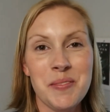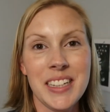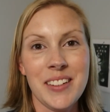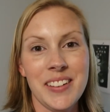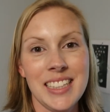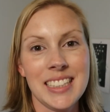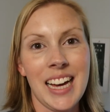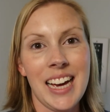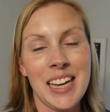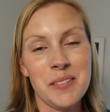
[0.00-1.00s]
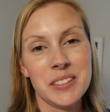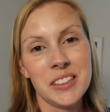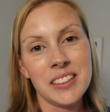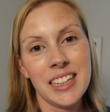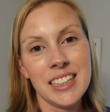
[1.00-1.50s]
But anyways, I am
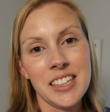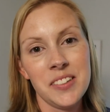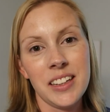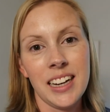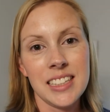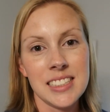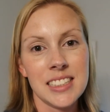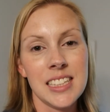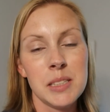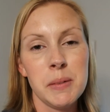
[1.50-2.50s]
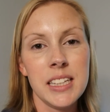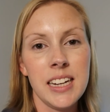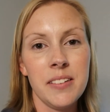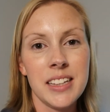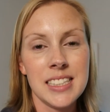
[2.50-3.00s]
so glad that you guys spent the
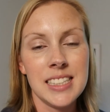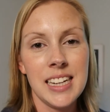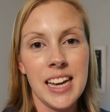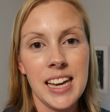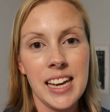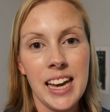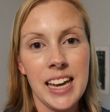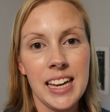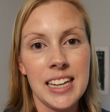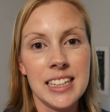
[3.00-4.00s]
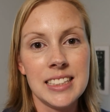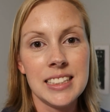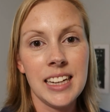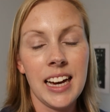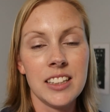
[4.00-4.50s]
day with us today
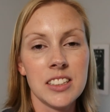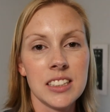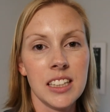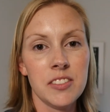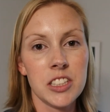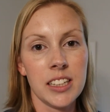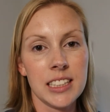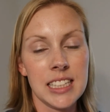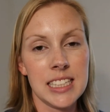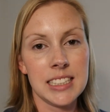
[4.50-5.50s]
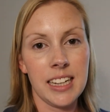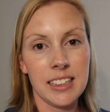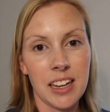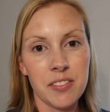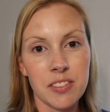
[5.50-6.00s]
and I just love sharing these day
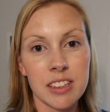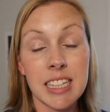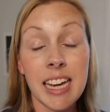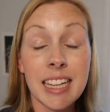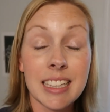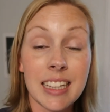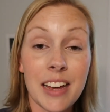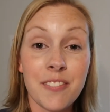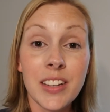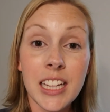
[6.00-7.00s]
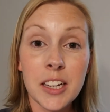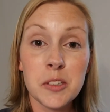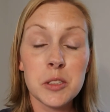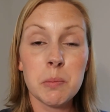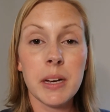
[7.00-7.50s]
in life day in the life
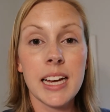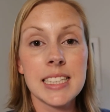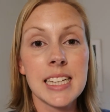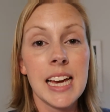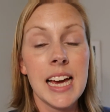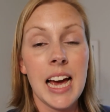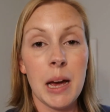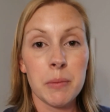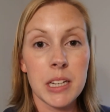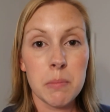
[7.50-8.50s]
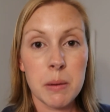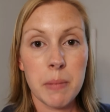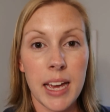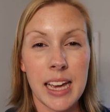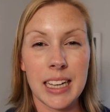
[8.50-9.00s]
videos, but I'm going to be
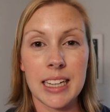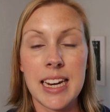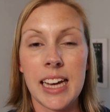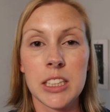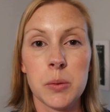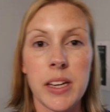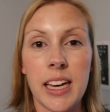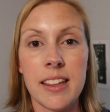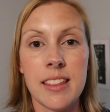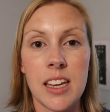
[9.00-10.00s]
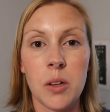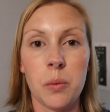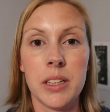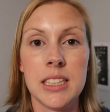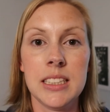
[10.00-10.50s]
back next week I think
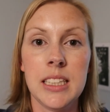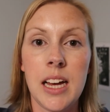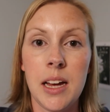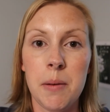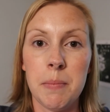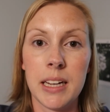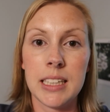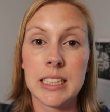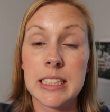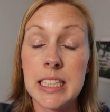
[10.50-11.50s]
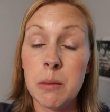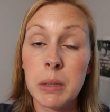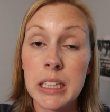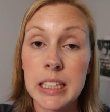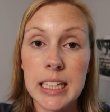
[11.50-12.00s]
with some
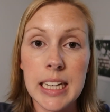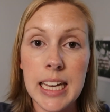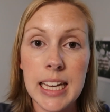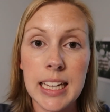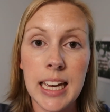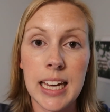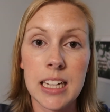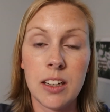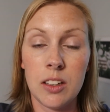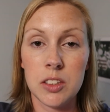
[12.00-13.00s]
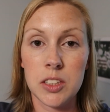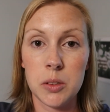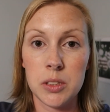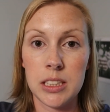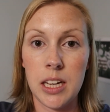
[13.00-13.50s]
deep cleaning and
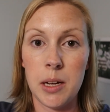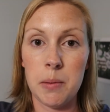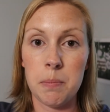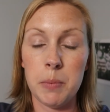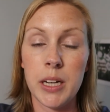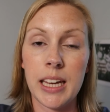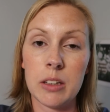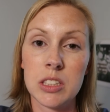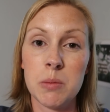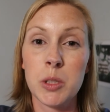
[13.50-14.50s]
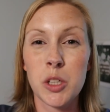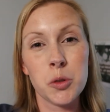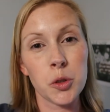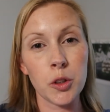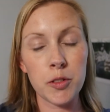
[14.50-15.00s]
also some putting out some
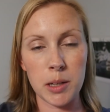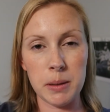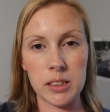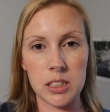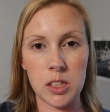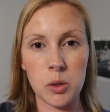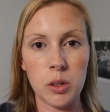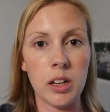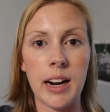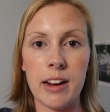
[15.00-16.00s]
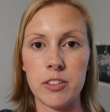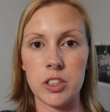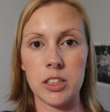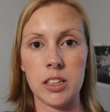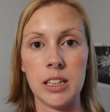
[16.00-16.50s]
neutral farmhouse decor
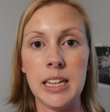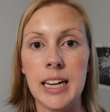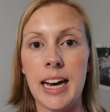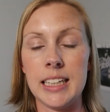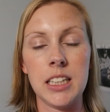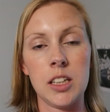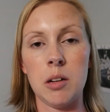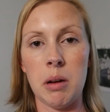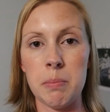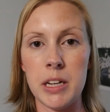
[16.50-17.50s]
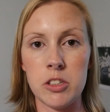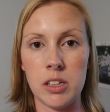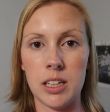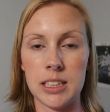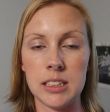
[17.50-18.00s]
after I take all my
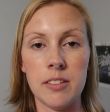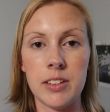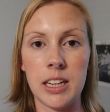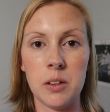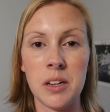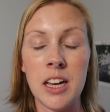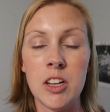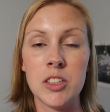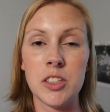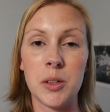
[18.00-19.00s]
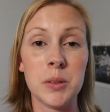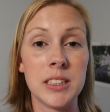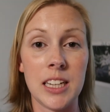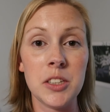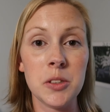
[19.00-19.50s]
patriotic stuff down. So
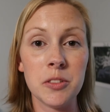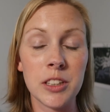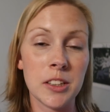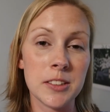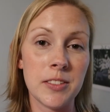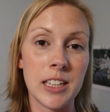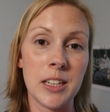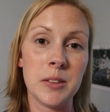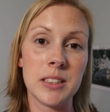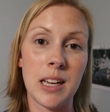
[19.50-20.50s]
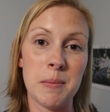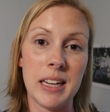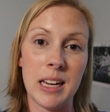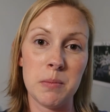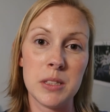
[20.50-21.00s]
stay tuned for those videos
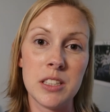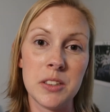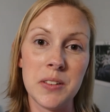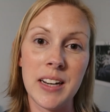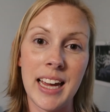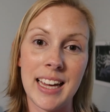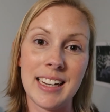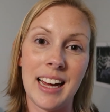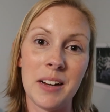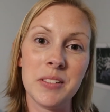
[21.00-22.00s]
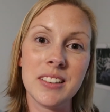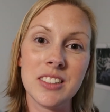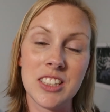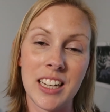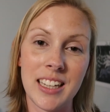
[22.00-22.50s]
coming up soon and I
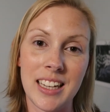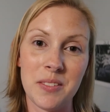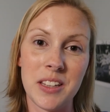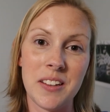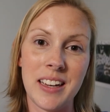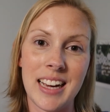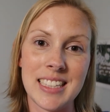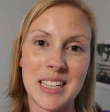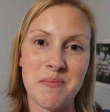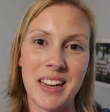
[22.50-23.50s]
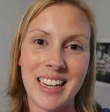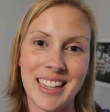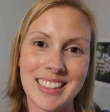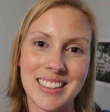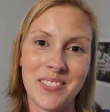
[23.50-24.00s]
will check in with you guys in my
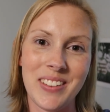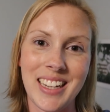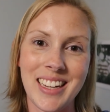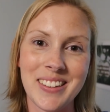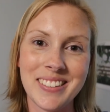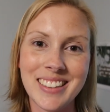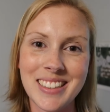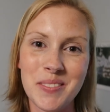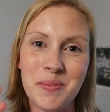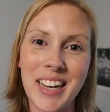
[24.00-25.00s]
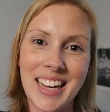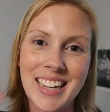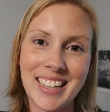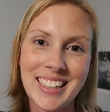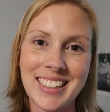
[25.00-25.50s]
next video.
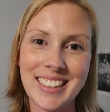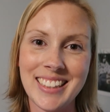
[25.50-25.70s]
Bye.